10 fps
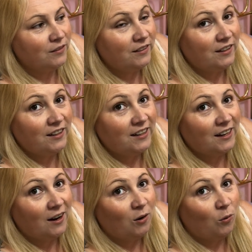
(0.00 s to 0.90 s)

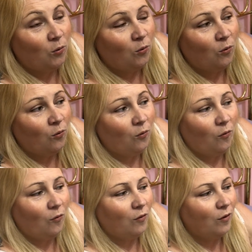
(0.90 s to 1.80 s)
meow.
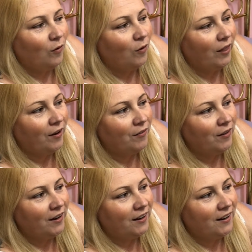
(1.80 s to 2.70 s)
All that
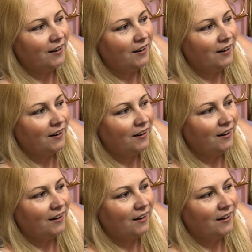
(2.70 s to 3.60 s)

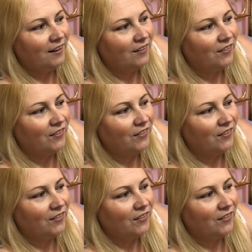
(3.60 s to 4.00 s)
way.